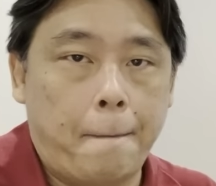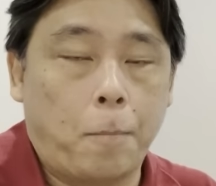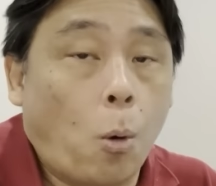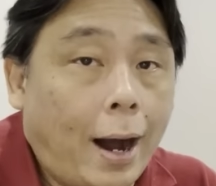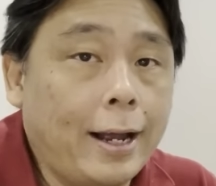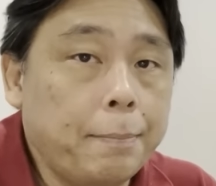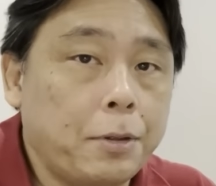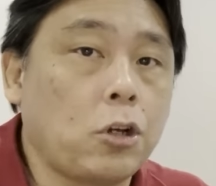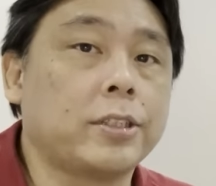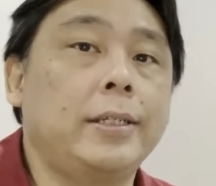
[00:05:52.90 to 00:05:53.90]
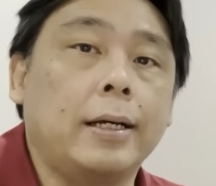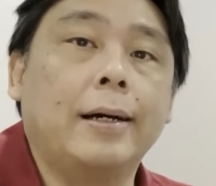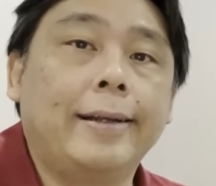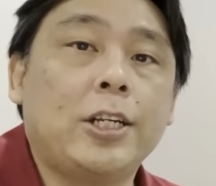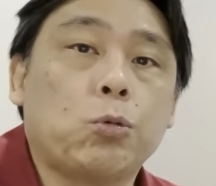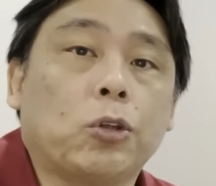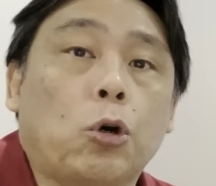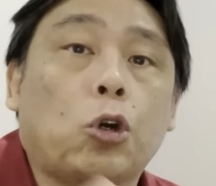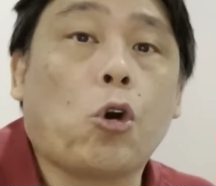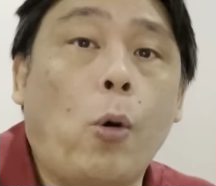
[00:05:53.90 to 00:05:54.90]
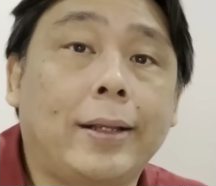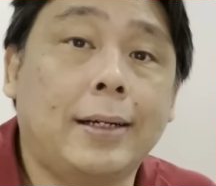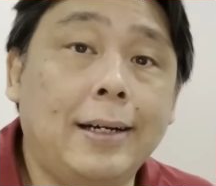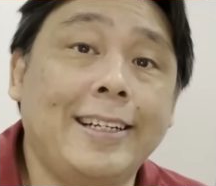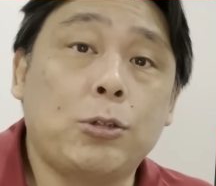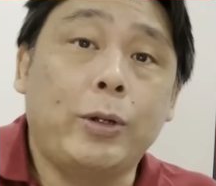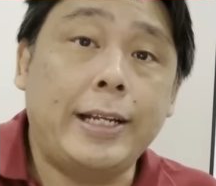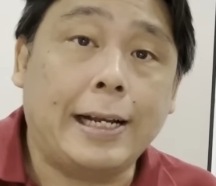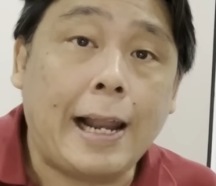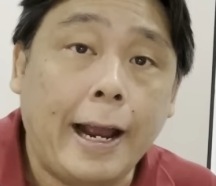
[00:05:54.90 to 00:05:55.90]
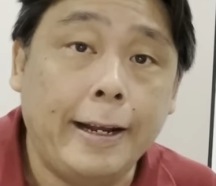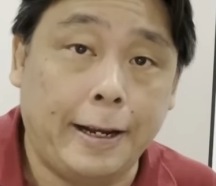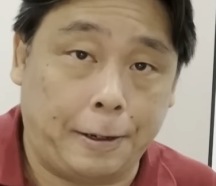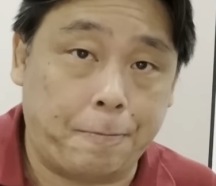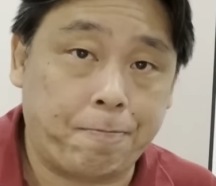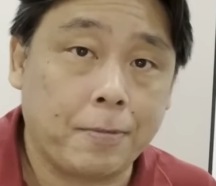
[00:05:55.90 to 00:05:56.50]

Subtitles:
Why? Because the earnings were not growing, the earnings were declining.